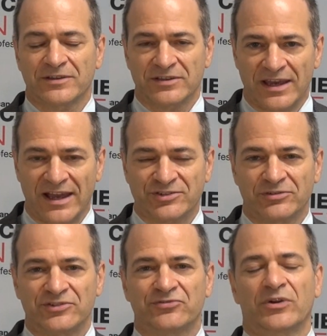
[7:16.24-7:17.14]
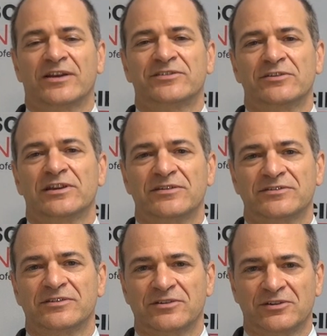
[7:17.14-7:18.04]
to actually translating
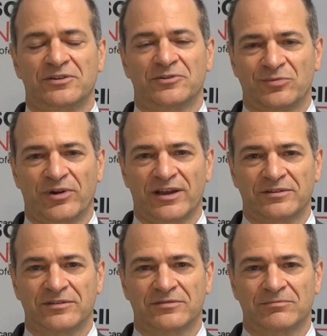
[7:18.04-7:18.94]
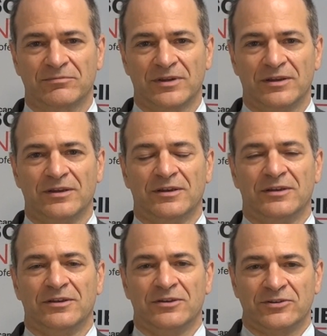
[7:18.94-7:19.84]
this into clinical practice.
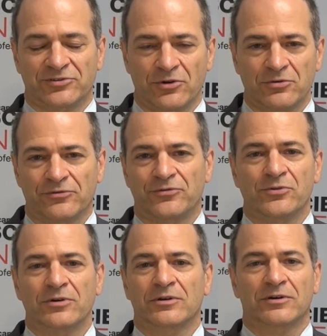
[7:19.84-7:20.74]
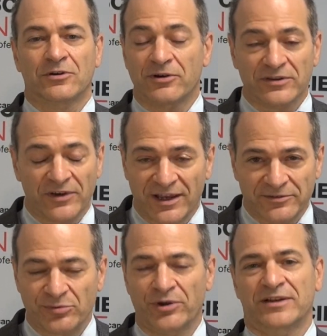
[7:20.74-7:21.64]
So for
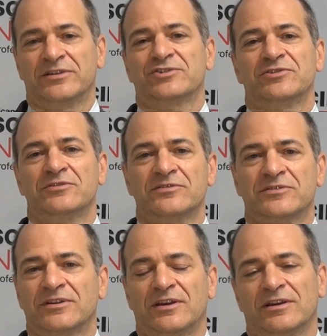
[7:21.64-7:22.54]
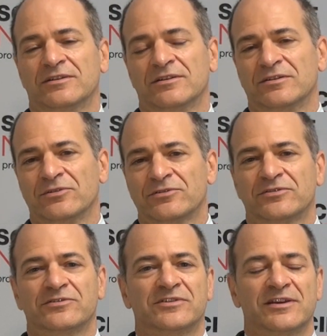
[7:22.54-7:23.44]
cardiovascular practitioners and
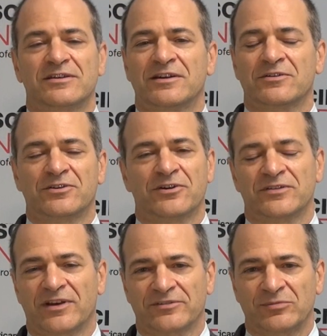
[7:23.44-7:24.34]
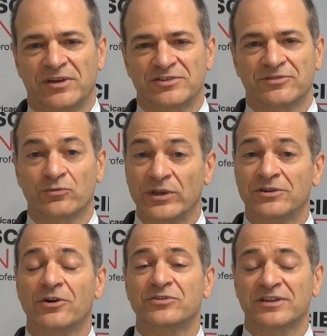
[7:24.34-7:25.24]
nurses taking care of cardiovascular patients, we
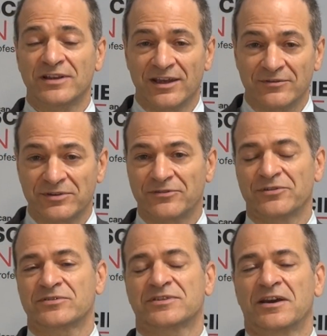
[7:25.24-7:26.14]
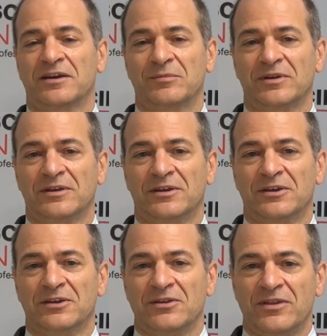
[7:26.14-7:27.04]
know today for the first time
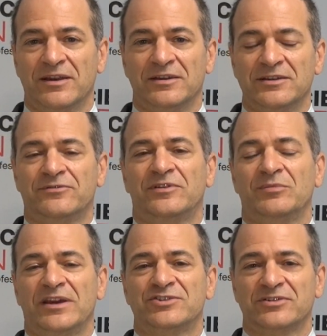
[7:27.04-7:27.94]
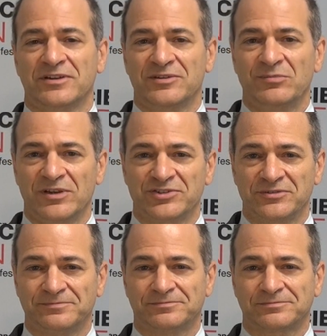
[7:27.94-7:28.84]
that inflammation
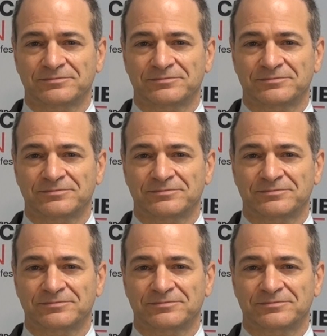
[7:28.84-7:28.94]
inhibition,